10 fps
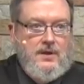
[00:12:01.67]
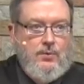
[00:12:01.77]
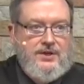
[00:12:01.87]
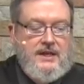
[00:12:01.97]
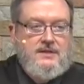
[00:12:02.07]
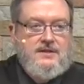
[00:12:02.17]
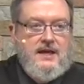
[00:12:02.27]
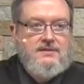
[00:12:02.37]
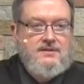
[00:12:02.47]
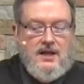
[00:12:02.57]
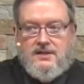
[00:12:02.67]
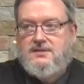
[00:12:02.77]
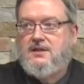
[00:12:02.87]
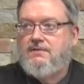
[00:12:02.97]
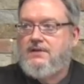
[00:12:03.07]
We need to take the
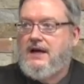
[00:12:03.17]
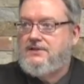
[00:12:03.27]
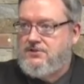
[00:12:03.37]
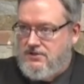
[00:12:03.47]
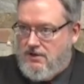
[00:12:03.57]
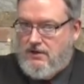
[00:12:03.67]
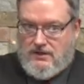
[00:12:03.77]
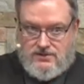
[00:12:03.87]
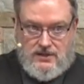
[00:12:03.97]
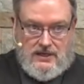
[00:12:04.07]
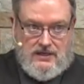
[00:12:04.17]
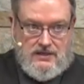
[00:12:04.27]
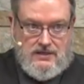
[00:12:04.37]
testing of God seriously.